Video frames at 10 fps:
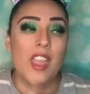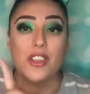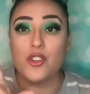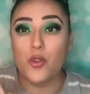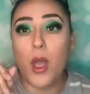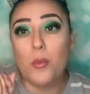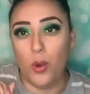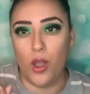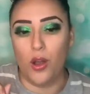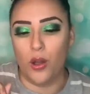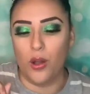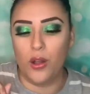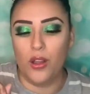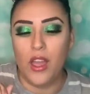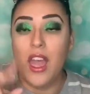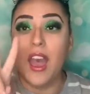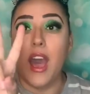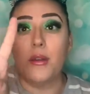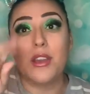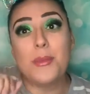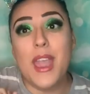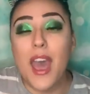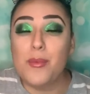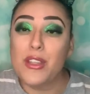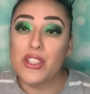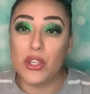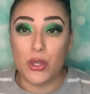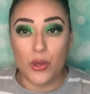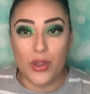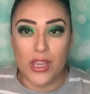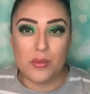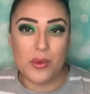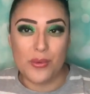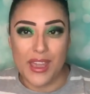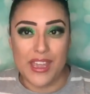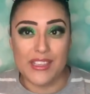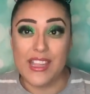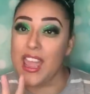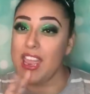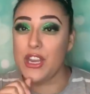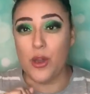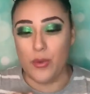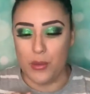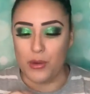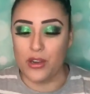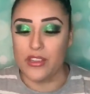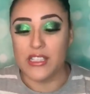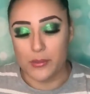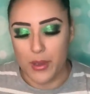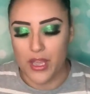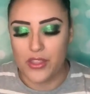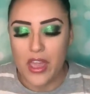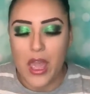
drum roll. I'm going to be having 2 giveaways in November this month.